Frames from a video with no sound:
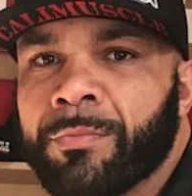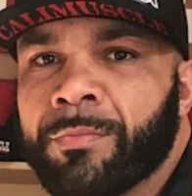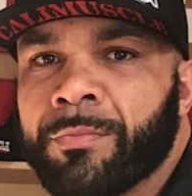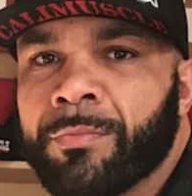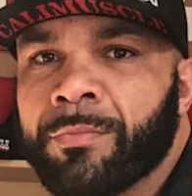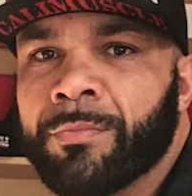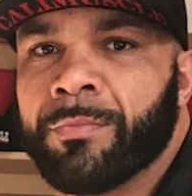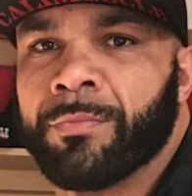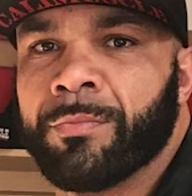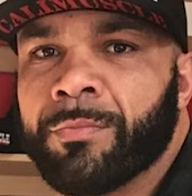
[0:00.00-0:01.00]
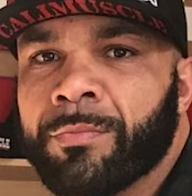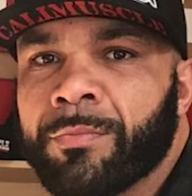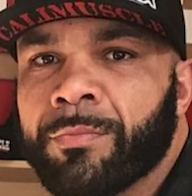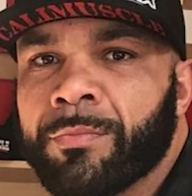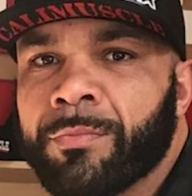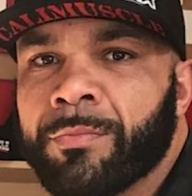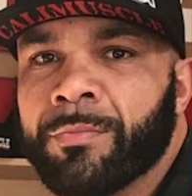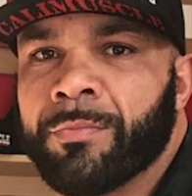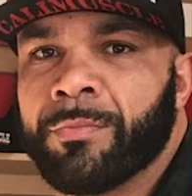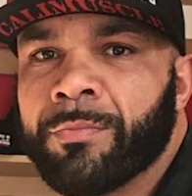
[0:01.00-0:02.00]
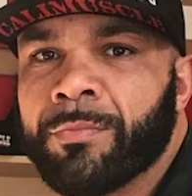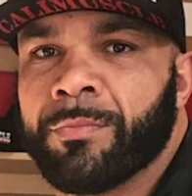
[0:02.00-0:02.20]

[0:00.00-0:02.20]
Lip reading: (silent)